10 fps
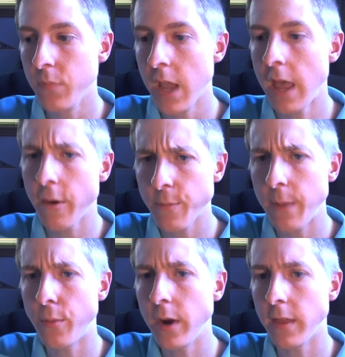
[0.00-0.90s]
And that was my
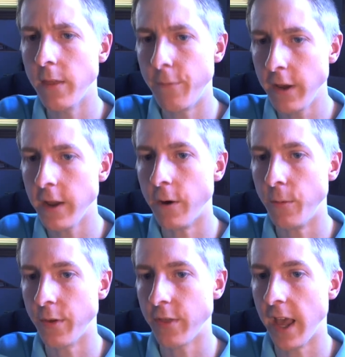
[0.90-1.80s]
point in the video
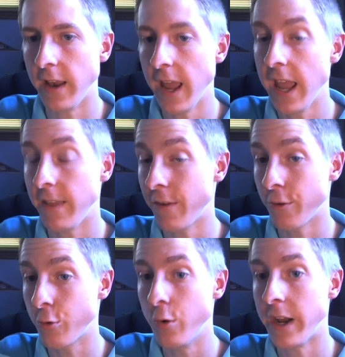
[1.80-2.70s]
was that, hey, this
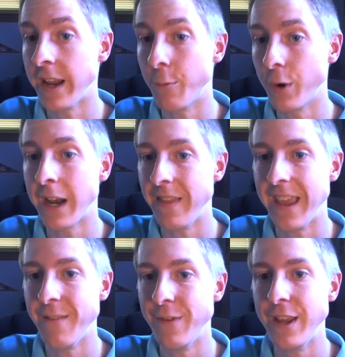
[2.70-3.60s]
is cool. I'm going to work on the
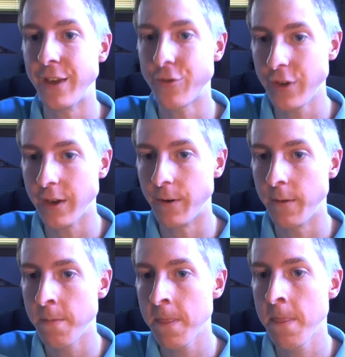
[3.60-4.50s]
NVIDIA Shield.
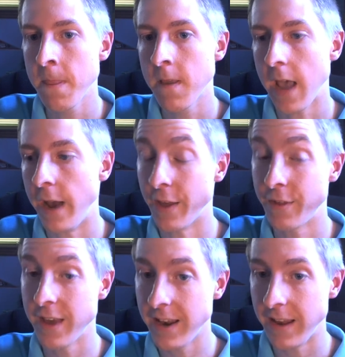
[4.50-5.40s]
I know I
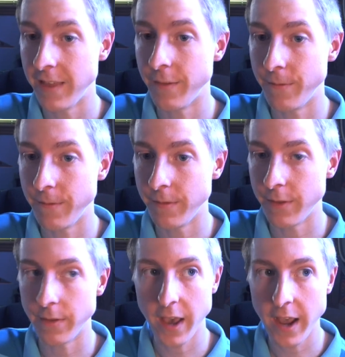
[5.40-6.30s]
said it in the,
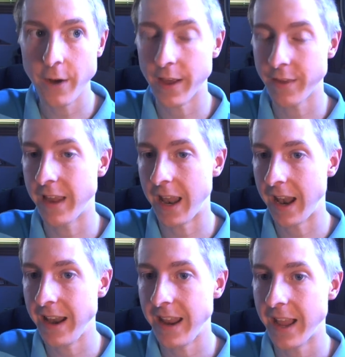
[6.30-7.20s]
the, title. I said on
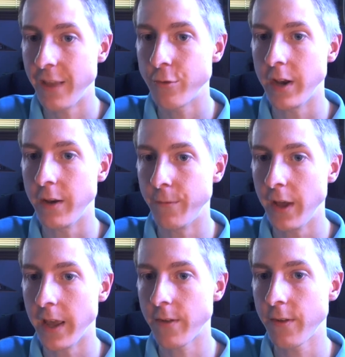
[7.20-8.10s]
any Android
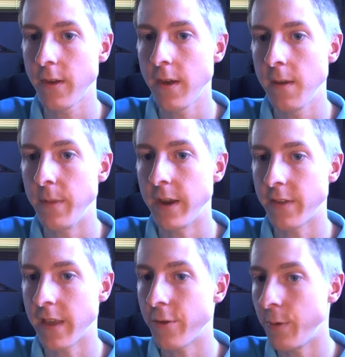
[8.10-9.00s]
device
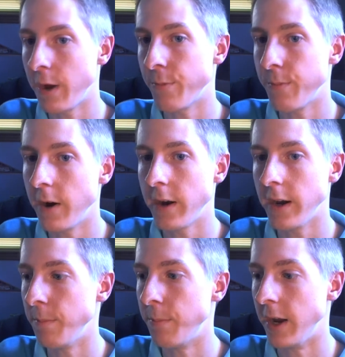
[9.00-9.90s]
because that's the way it was
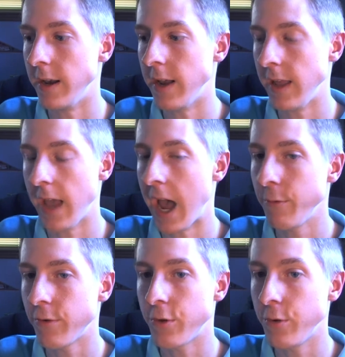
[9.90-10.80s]
marketed. But I
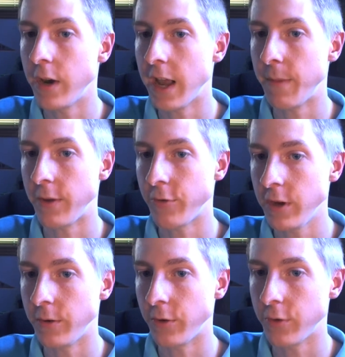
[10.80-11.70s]
was just doing it on my
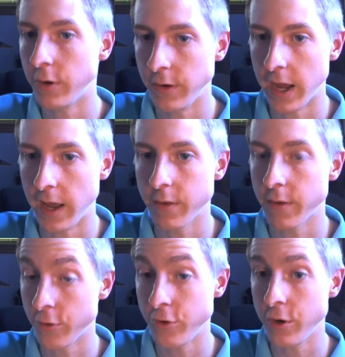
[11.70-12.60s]
Shield to show you guys
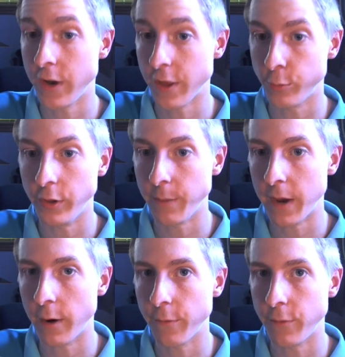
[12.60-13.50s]
because the Shield is a really
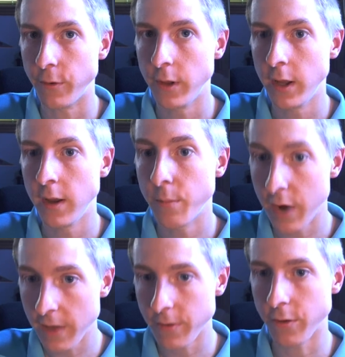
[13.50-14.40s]
powerful
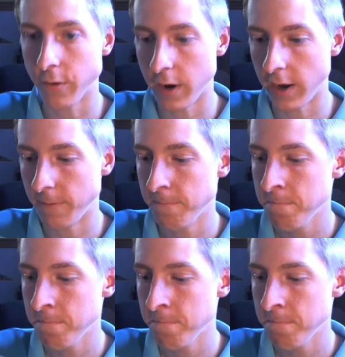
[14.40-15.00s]
processor on it.